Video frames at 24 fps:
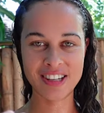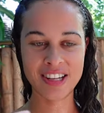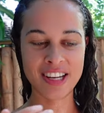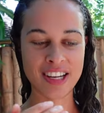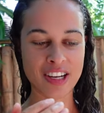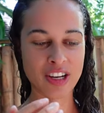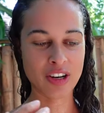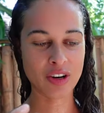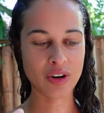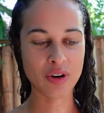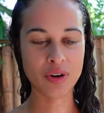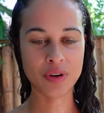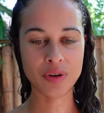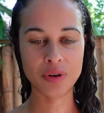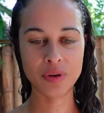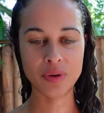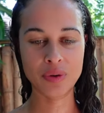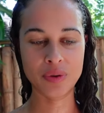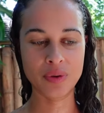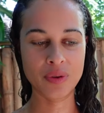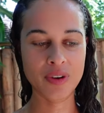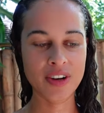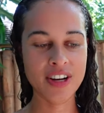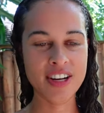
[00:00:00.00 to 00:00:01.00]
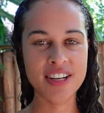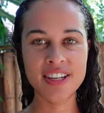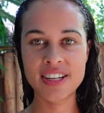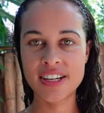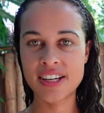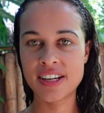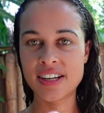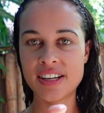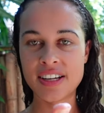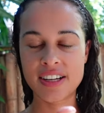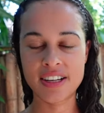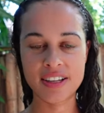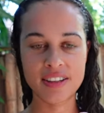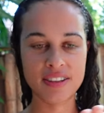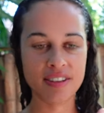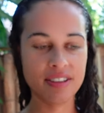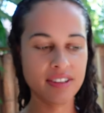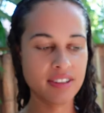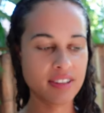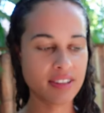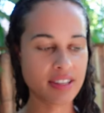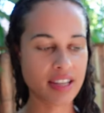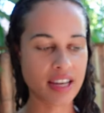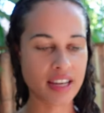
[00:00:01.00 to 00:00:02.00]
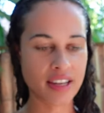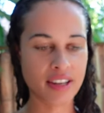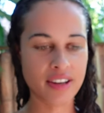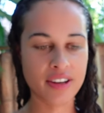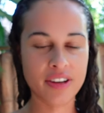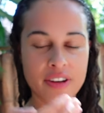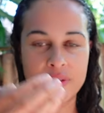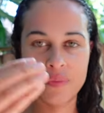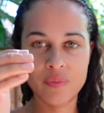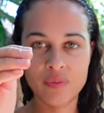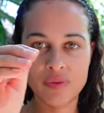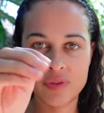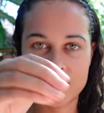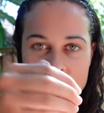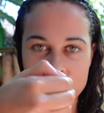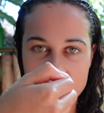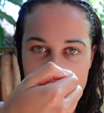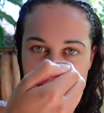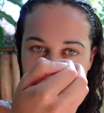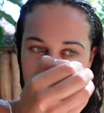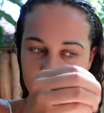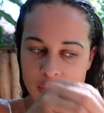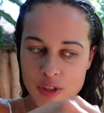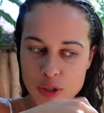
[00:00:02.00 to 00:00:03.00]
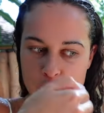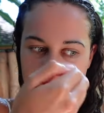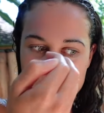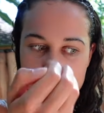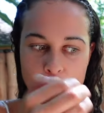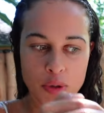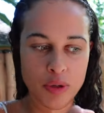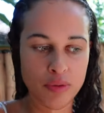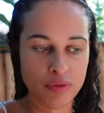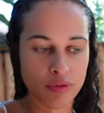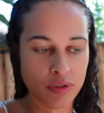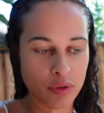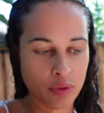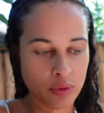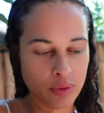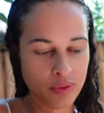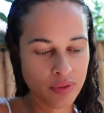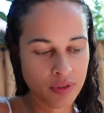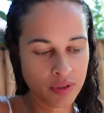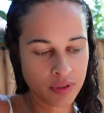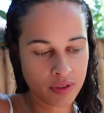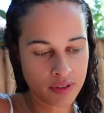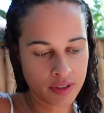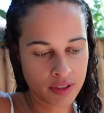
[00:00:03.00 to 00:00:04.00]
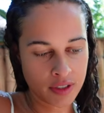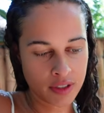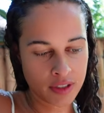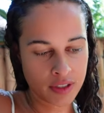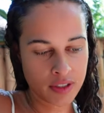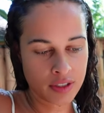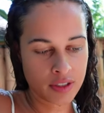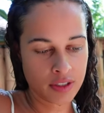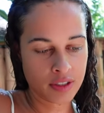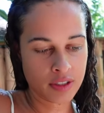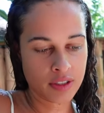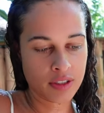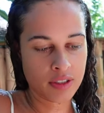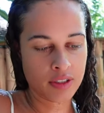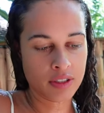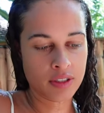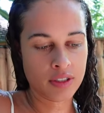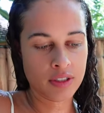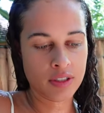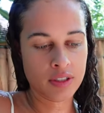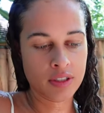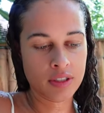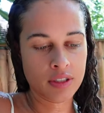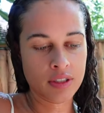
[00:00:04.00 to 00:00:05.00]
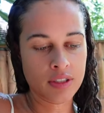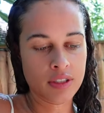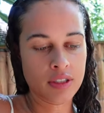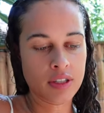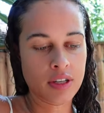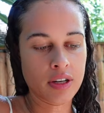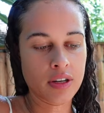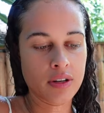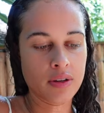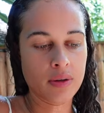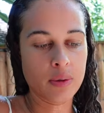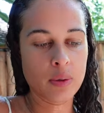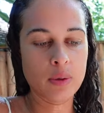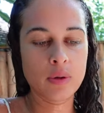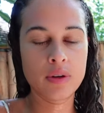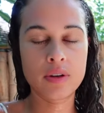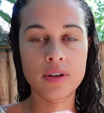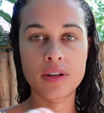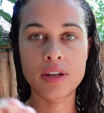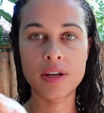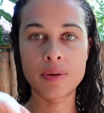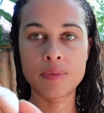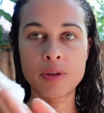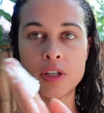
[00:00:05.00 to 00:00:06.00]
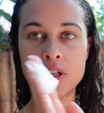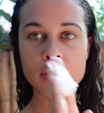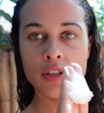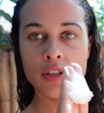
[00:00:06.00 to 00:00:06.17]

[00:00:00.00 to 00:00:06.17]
like a whole like spoonful. So I'm gonna